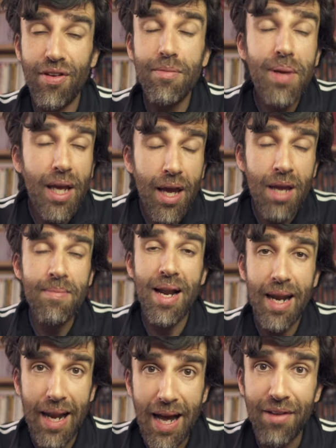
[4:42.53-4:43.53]
It became
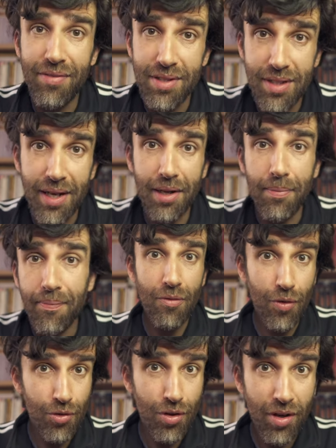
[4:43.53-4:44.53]
a lifestyle.
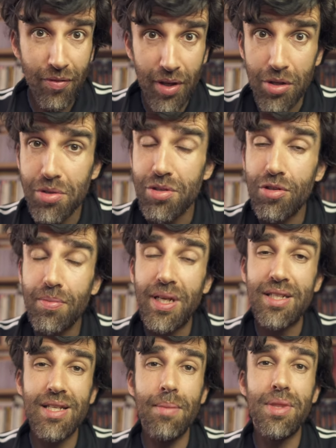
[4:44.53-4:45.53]
Photography used to
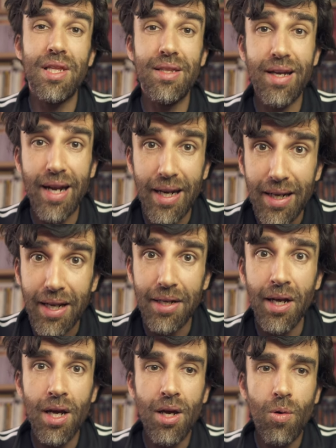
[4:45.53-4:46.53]
be something that I
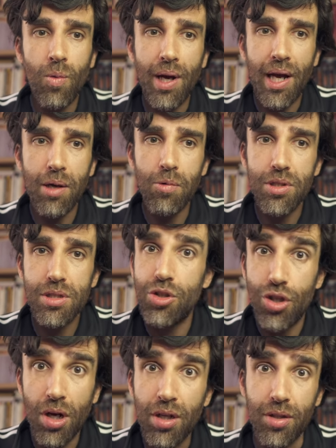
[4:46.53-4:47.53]
did when I was
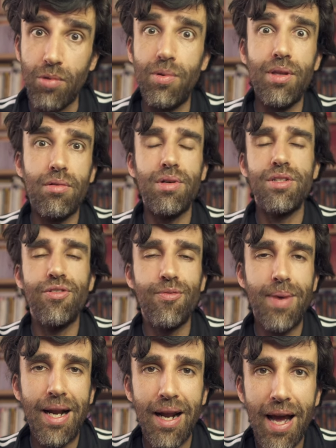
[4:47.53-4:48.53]
done with the rest
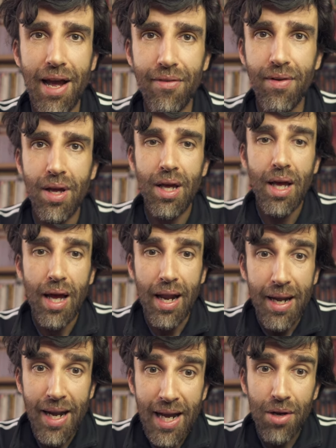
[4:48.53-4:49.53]
of my life,
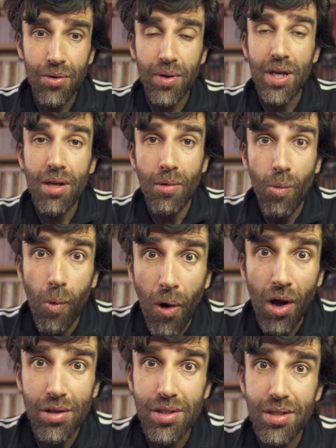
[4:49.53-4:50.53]
and now it
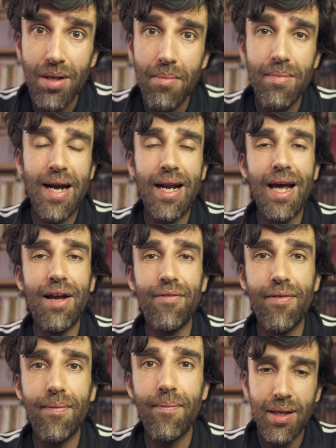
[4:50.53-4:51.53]
was my
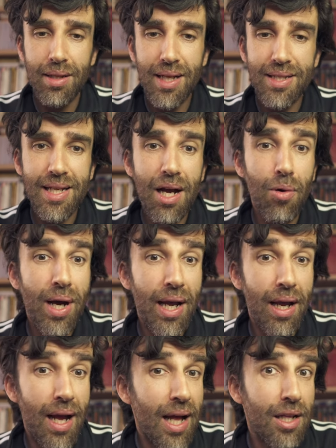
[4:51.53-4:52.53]
life. That's how
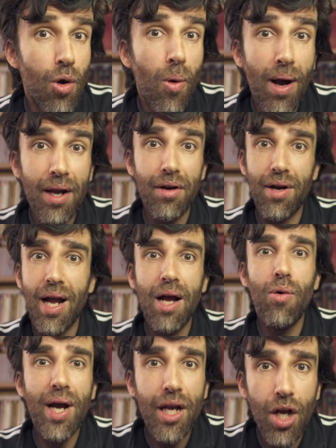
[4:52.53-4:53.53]
I acquired,
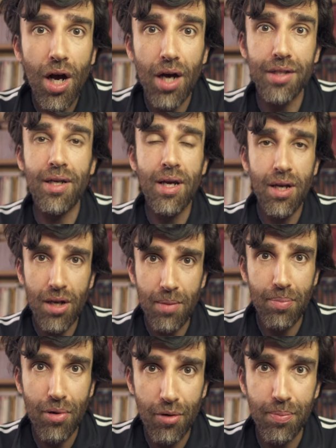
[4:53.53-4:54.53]
how I got a
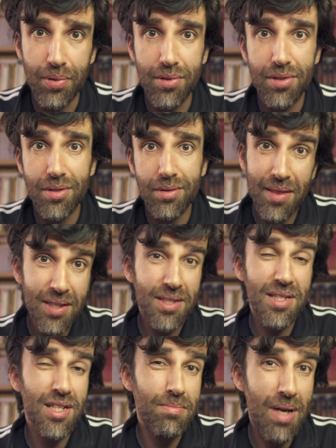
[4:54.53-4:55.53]
purpose. This
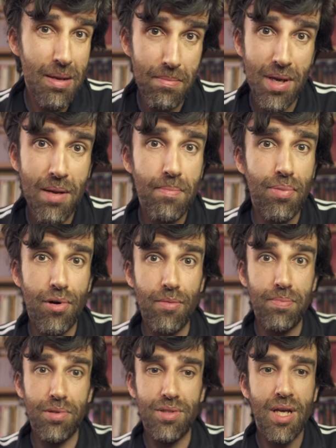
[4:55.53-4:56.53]
is just my main
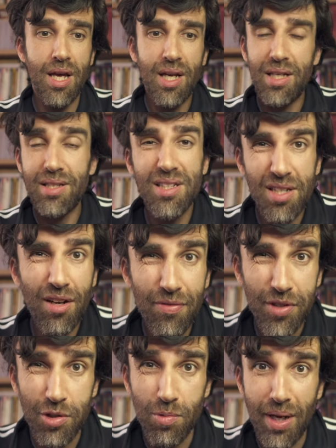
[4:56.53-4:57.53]
purpose. It's a
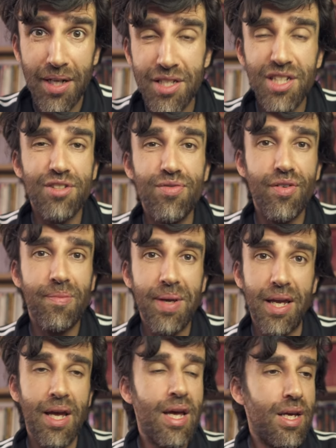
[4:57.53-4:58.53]
selfish one. It's just for
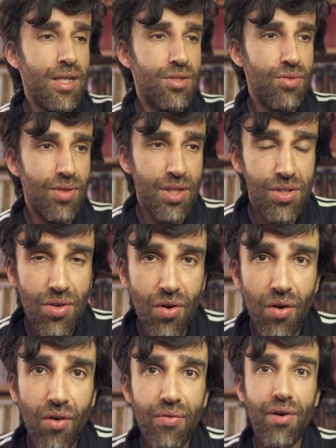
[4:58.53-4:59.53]
me. It's to
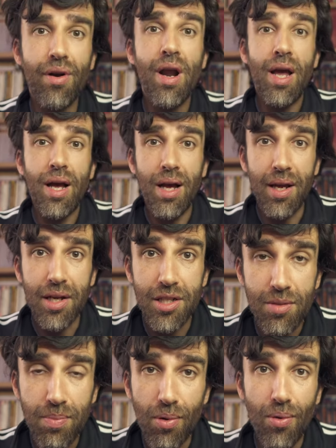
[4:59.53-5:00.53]
discover and
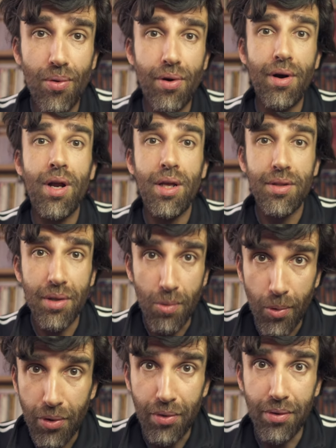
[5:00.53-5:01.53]
explore the
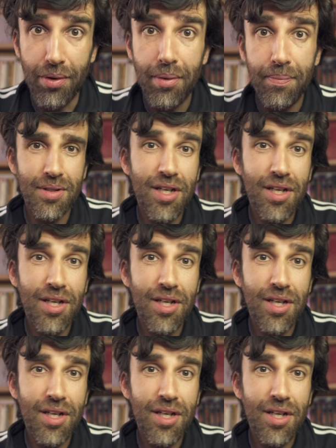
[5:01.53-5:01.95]
world.